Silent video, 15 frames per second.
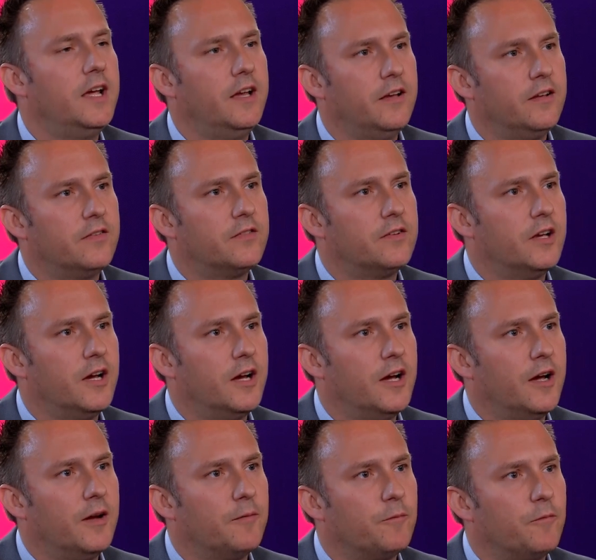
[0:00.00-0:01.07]
is
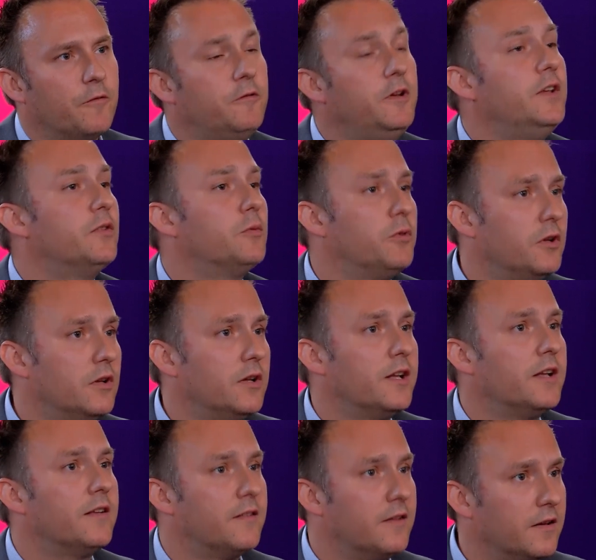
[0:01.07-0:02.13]
uh, feasible
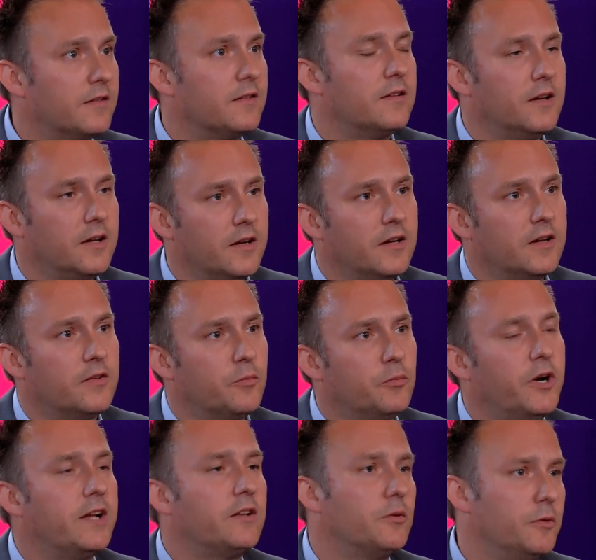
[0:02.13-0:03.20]
and is, is, uh, is
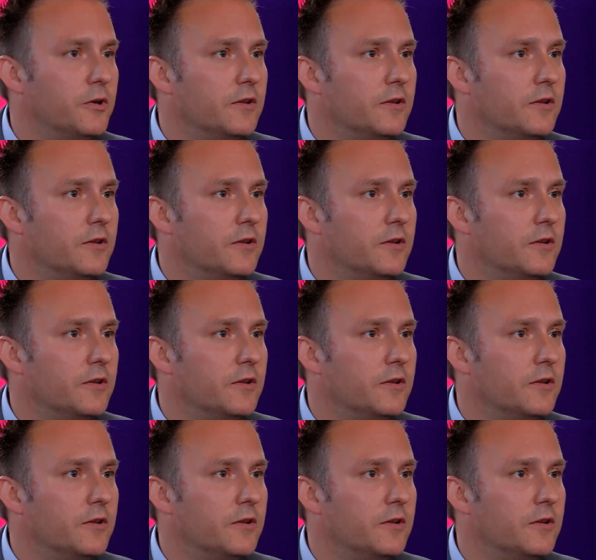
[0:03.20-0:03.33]
practical. Is